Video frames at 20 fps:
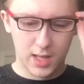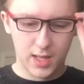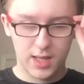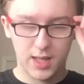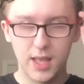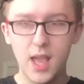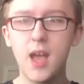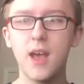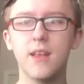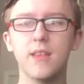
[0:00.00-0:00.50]

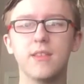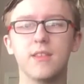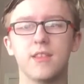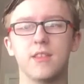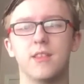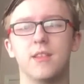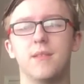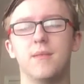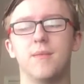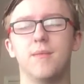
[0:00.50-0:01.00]

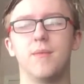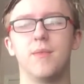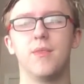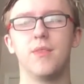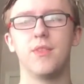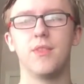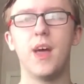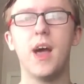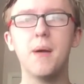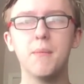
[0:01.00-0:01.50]
Yes,
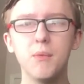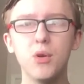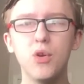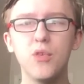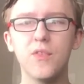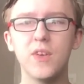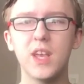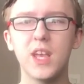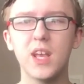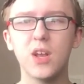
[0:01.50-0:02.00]
that
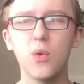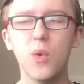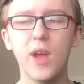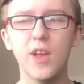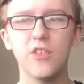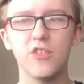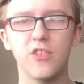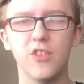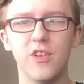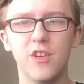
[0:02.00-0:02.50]
movie in
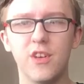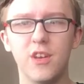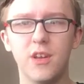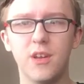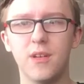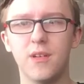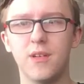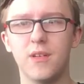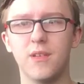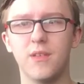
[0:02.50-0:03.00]
question
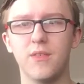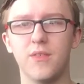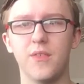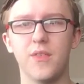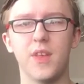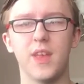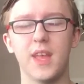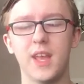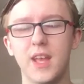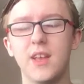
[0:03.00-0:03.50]

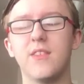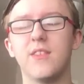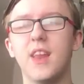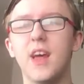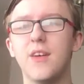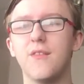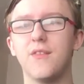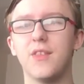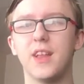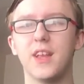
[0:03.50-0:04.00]
is
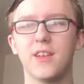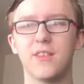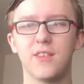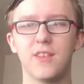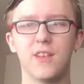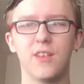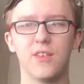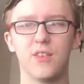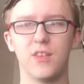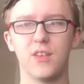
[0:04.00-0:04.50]

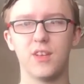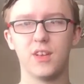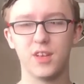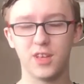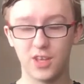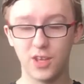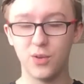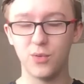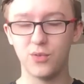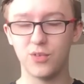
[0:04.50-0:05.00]
Netflix's
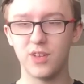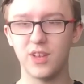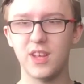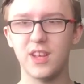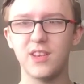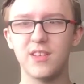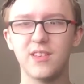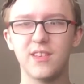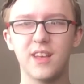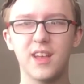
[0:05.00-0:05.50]

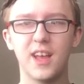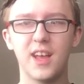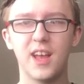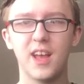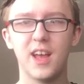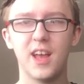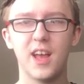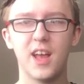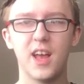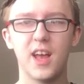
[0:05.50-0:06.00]
Cuties.
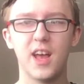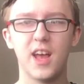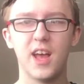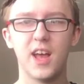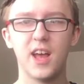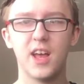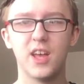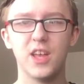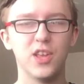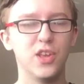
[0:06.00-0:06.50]

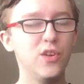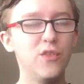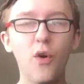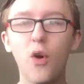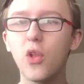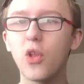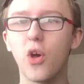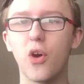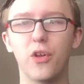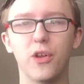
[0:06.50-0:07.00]
You've
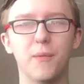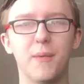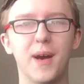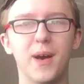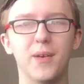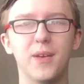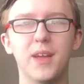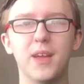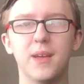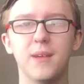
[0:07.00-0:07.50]
all heard
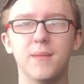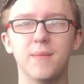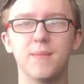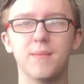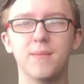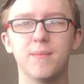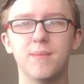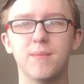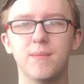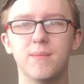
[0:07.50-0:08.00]
about it.
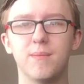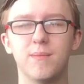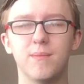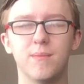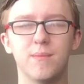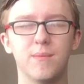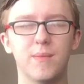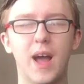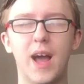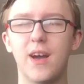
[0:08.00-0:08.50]

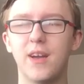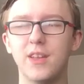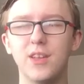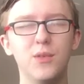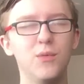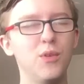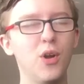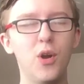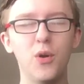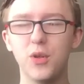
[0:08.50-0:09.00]

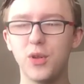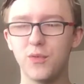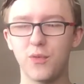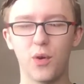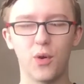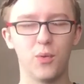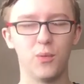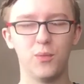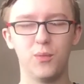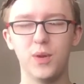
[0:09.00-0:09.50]

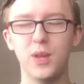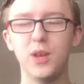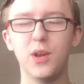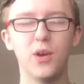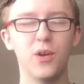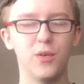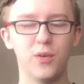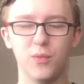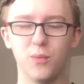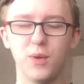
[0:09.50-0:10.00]

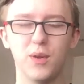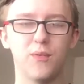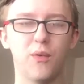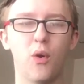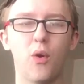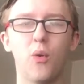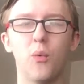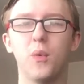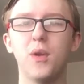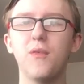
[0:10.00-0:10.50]

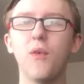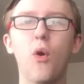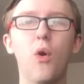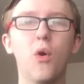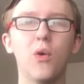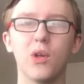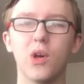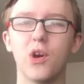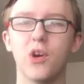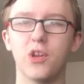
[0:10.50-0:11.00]
We've
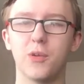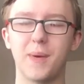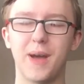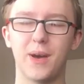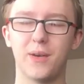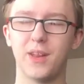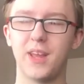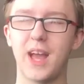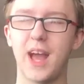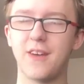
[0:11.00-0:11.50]
all heard
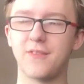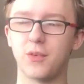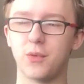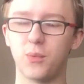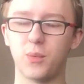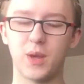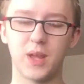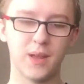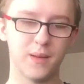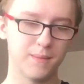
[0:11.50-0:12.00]
about it, haven't
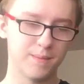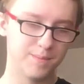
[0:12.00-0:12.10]
we?